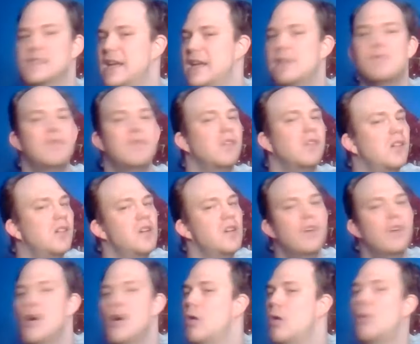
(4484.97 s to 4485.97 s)
and
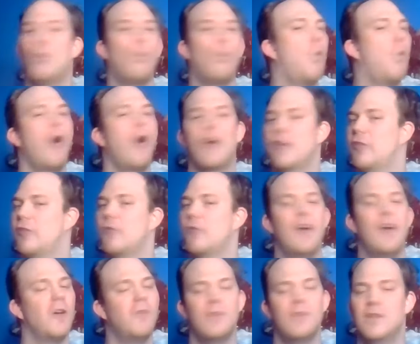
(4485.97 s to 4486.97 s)
yeah. walk
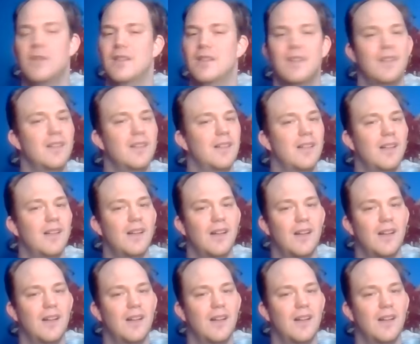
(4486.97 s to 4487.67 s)
through. Yeah.